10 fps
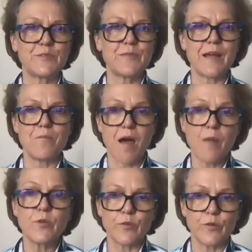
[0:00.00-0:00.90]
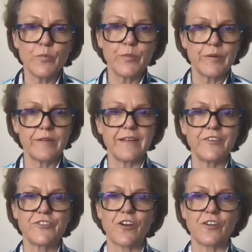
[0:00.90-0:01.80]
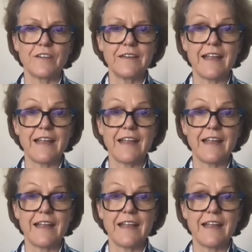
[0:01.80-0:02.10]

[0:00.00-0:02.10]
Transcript: to my mom group in Charlotte,